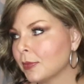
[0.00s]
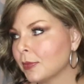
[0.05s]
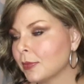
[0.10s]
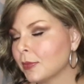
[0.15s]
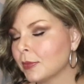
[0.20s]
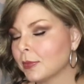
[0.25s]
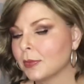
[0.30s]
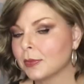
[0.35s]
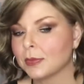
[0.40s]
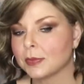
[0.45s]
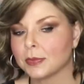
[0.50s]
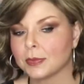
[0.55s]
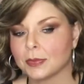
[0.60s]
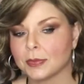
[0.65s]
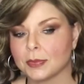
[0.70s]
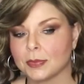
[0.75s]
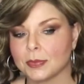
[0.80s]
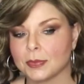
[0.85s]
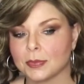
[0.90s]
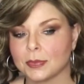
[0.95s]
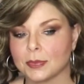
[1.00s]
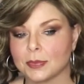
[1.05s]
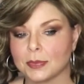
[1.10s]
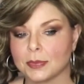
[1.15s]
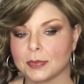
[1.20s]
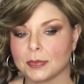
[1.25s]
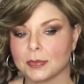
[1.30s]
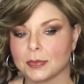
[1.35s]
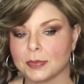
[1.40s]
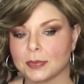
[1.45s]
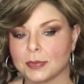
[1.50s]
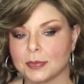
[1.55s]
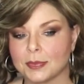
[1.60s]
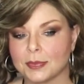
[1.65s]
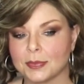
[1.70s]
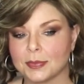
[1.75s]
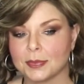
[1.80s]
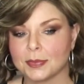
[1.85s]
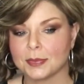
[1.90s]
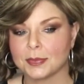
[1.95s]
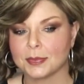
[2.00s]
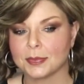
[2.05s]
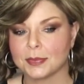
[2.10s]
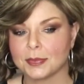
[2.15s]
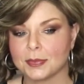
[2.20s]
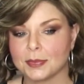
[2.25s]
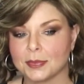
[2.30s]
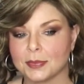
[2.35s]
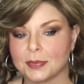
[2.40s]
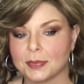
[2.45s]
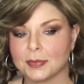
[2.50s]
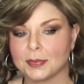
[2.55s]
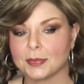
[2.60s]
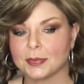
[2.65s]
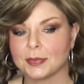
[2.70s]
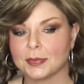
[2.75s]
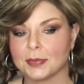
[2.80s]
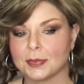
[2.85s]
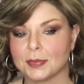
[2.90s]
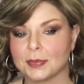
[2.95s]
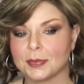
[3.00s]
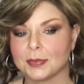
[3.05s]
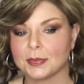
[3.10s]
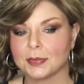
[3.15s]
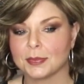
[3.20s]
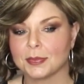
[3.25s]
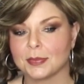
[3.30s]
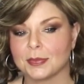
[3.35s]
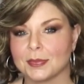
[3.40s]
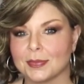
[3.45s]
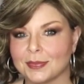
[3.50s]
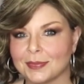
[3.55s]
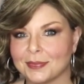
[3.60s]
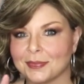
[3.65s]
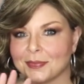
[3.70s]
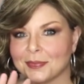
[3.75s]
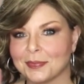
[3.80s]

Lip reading: The person shown says nothing.